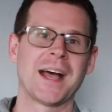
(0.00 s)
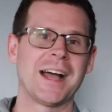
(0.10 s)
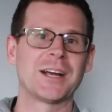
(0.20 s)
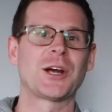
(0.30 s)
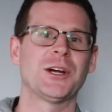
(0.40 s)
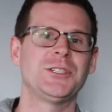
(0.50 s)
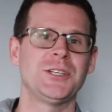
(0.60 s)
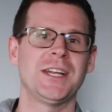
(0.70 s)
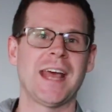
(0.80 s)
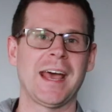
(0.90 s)
I encourage
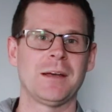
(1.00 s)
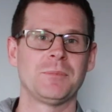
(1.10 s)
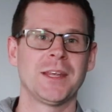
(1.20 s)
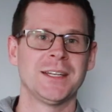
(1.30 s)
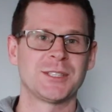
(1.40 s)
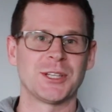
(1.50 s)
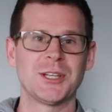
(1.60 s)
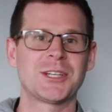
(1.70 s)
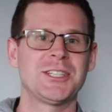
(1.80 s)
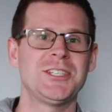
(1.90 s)
you today to
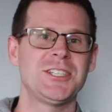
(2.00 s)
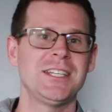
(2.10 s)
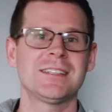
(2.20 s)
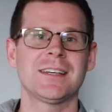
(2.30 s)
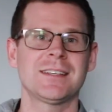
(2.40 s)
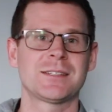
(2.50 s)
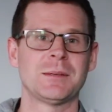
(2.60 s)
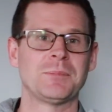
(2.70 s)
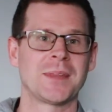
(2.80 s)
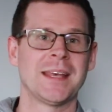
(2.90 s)
look to Jesus
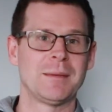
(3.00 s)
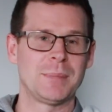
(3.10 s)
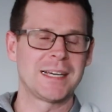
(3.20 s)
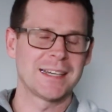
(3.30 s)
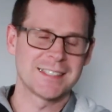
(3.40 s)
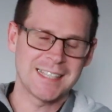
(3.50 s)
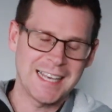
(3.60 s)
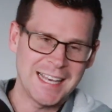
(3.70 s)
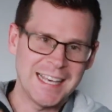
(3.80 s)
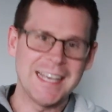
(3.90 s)
because
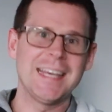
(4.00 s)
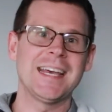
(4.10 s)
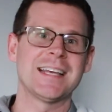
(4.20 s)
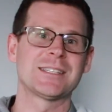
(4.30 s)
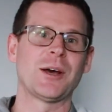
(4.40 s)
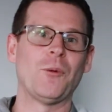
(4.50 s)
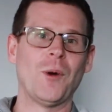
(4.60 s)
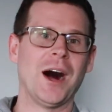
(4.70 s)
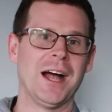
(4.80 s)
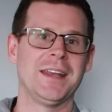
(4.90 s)
he is the
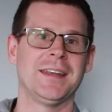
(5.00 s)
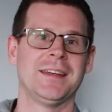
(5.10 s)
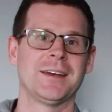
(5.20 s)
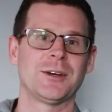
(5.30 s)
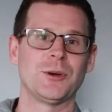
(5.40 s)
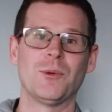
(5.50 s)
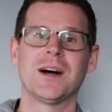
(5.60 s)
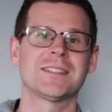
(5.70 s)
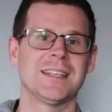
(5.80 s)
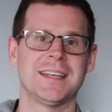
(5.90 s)
one who
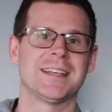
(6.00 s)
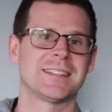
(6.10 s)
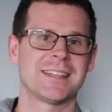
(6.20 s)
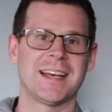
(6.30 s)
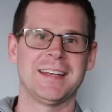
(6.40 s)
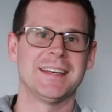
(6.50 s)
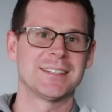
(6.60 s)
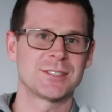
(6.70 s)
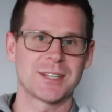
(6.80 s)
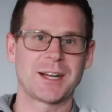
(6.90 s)
was and is and
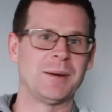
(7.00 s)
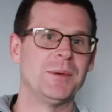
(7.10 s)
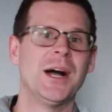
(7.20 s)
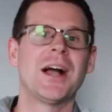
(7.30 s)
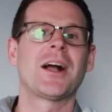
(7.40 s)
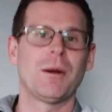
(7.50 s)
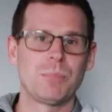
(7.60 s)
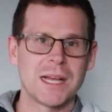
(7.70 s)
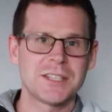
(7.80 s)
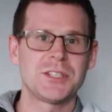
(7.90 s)
is to come. God
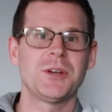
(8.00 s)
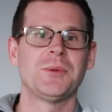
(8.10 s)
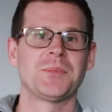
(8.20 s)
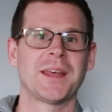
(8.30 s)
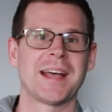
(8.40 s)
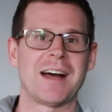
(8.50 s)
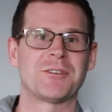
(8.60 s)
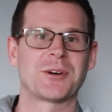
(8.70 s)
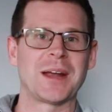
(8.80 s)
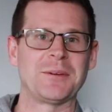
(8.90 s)
bless you.
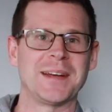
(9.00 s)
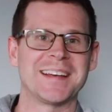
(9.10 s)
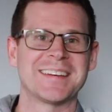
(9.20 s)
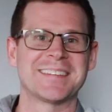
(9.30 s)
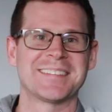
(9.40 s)
Have a great week.